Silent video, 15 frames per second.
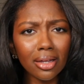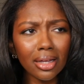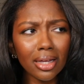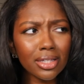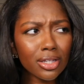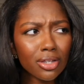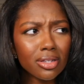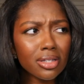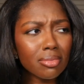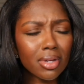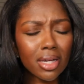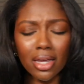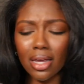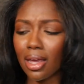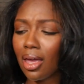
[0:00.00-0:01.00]
excuse
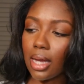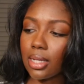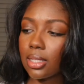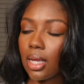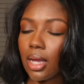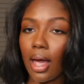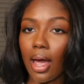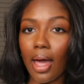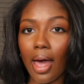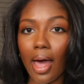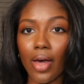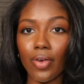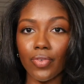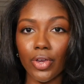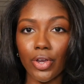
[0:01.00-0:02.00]
me next thing i
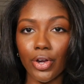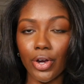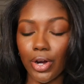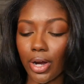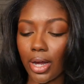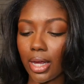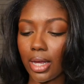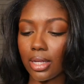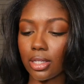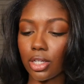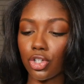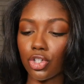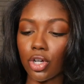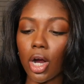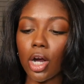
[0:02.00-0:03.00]
have here is
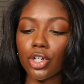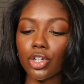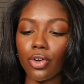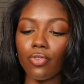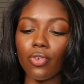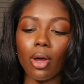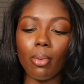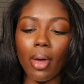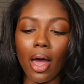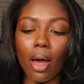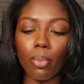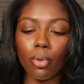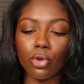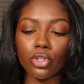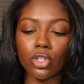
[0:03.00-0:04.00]
this charger from
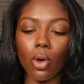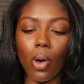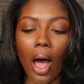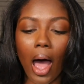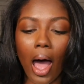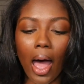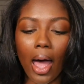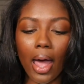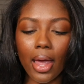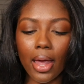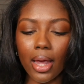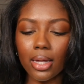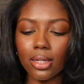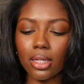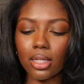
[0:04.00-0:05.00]
apple so
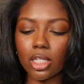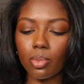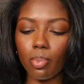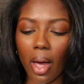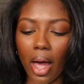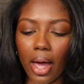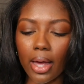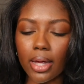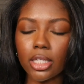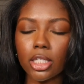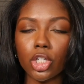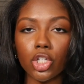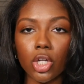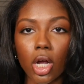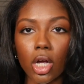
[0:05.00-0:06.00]
i despise
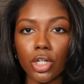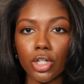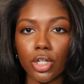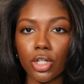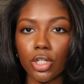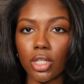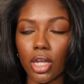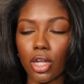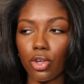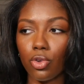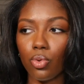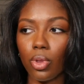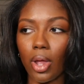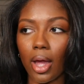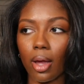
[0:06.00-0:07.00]
the chargers that
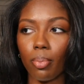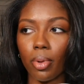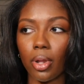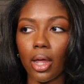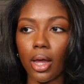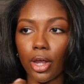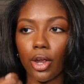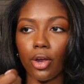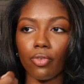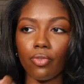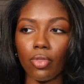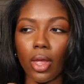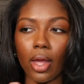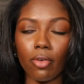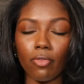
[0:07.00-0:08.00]
you like plug your
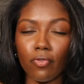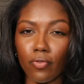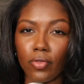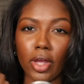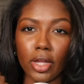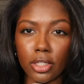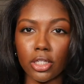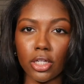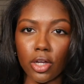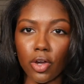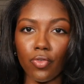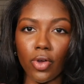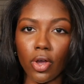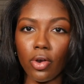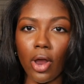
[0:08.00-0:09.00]
like into your
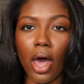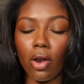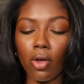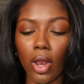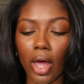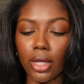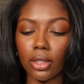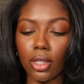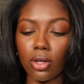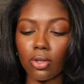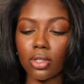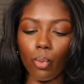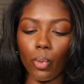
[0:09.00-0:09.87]
phone i don't like those